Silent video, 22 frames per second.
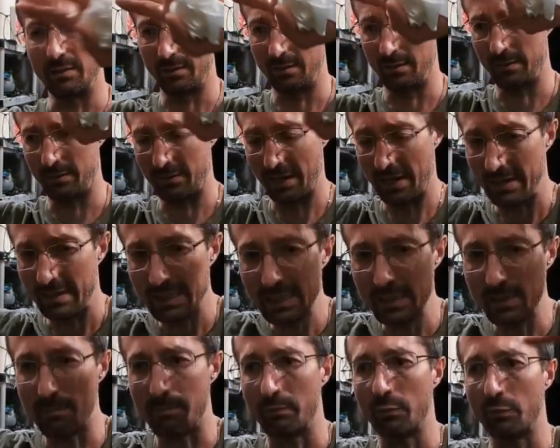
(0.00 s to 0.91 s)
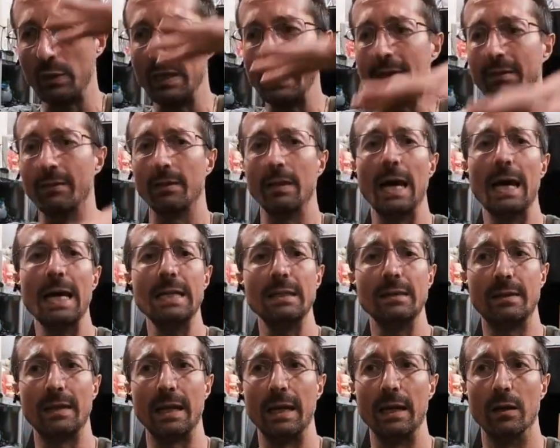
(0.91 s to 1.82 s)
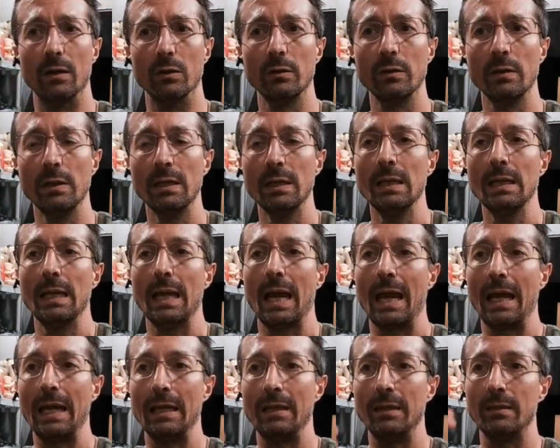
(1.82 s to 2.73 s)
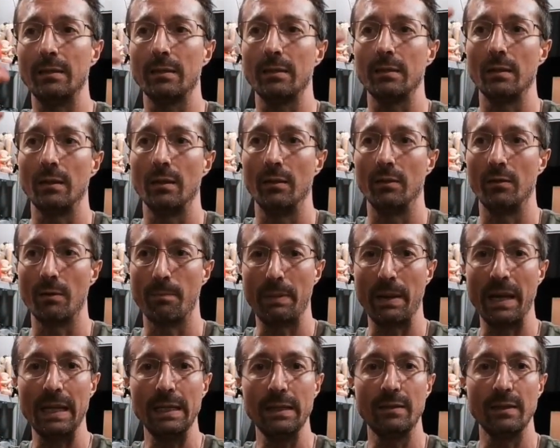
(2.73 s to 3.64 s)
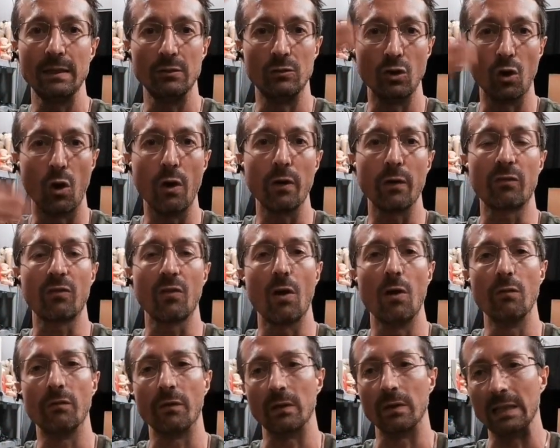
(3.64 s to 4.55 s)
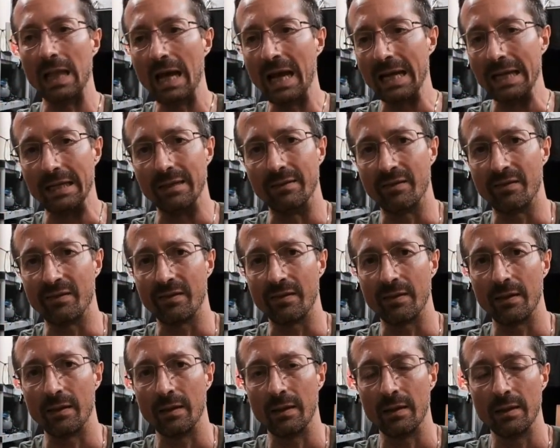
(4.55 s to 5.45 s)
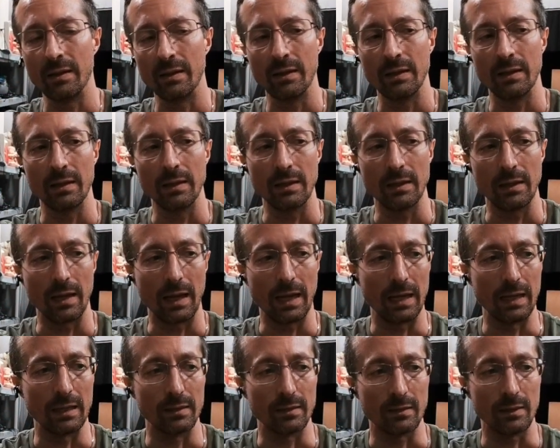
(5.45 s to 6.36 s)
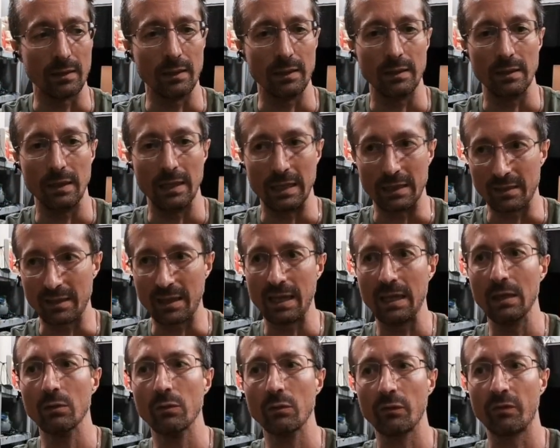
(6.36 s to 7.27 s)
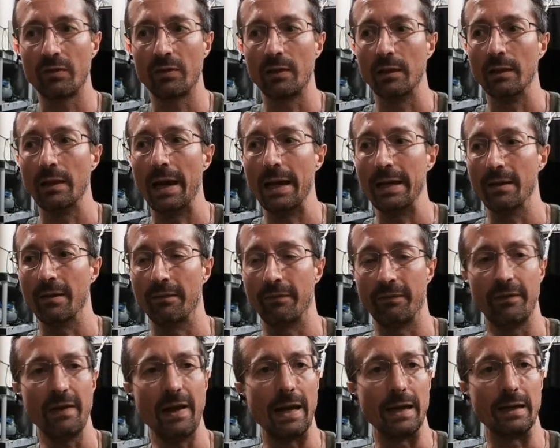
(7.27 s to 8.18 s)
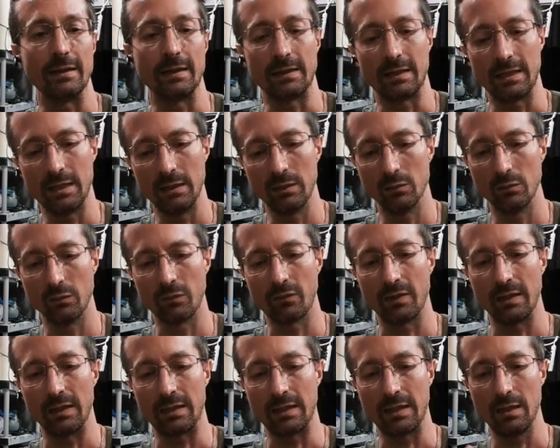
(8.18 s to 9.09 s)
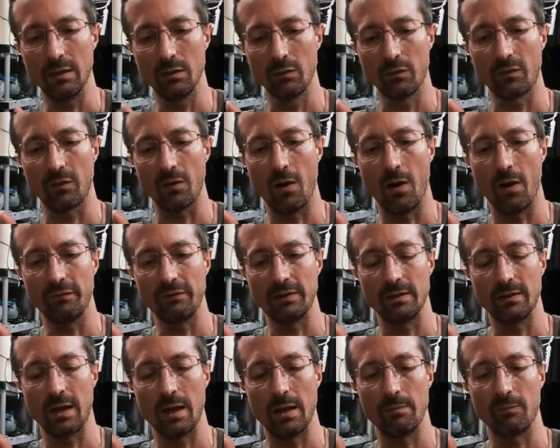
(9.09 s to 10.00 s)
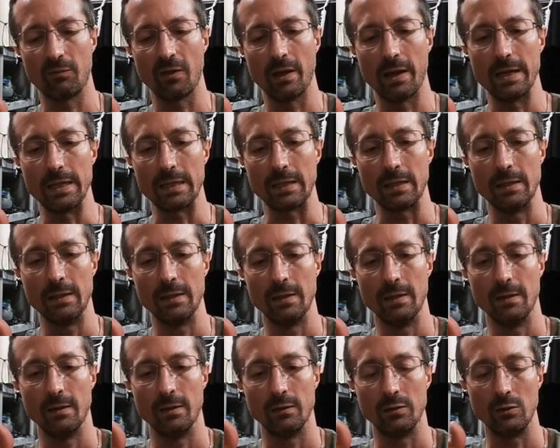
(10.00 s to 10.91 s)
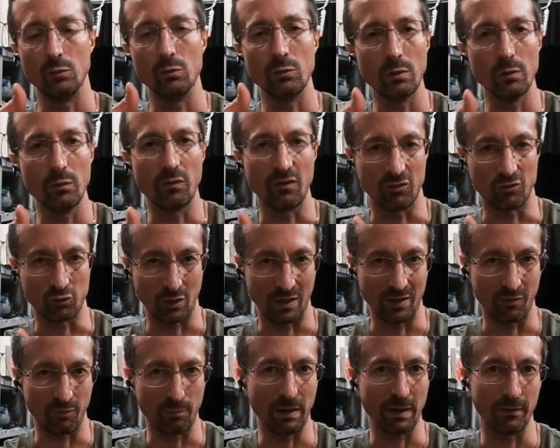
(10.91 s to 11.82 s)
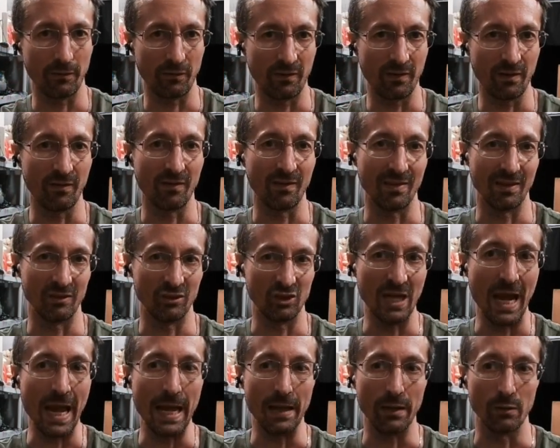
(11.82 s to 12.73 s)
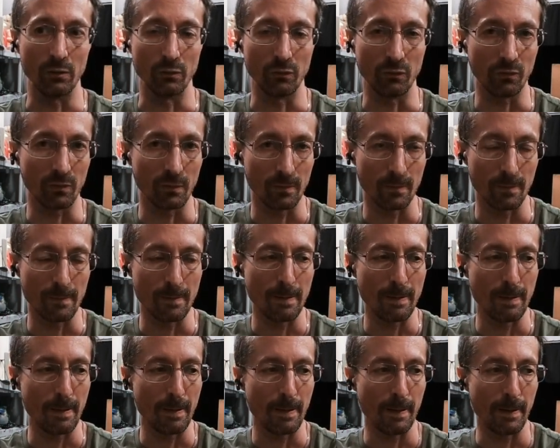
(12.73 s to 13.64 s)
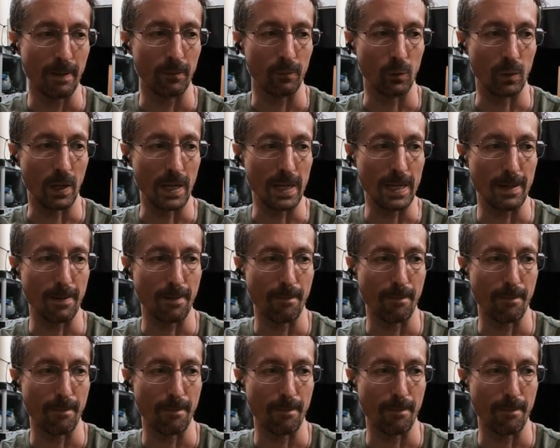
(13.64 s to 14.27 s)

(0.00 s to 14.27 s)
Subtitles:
they need to bring the light down and they're painting darks over lights and it kills the light effect. It kills oftentimes, like, you lose the transparencies in the shadows, right?